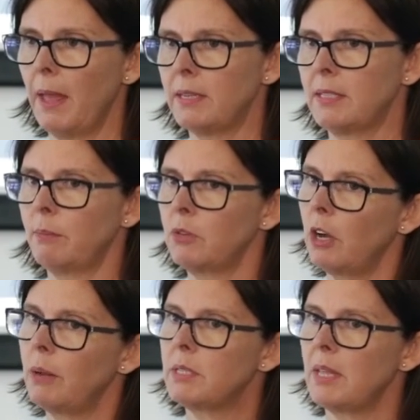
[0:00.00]
And
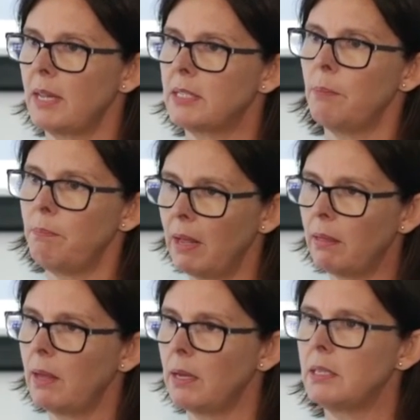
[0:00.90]
sometimes that's a
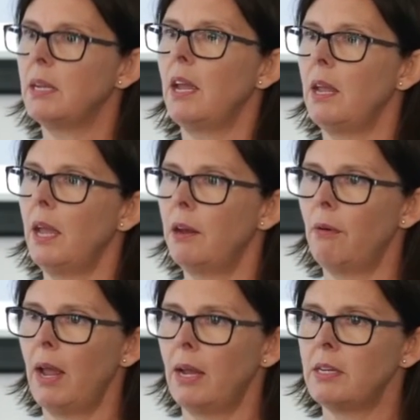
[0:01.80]
big thing to get your head
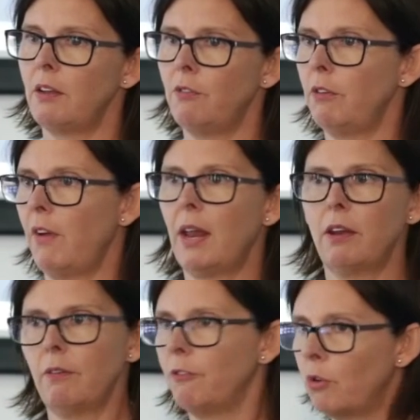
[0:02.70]
around if you've had
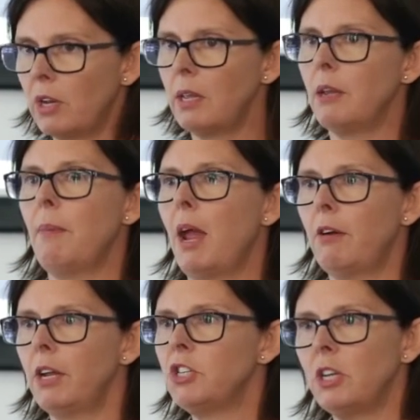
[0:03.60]
a 40-year
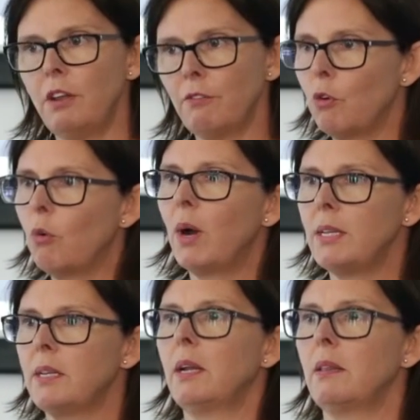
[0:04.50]
marriage and you've
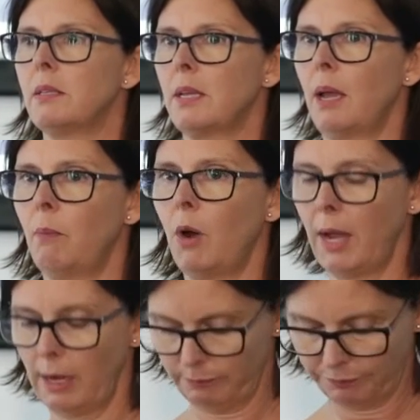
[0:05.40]
always done it the same
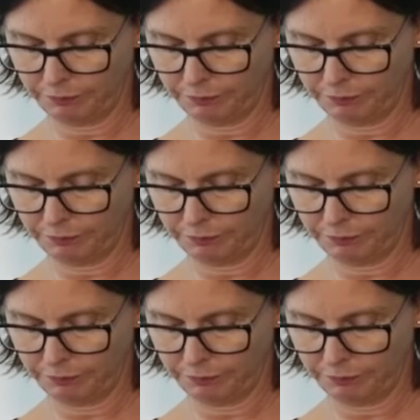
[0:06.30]
way.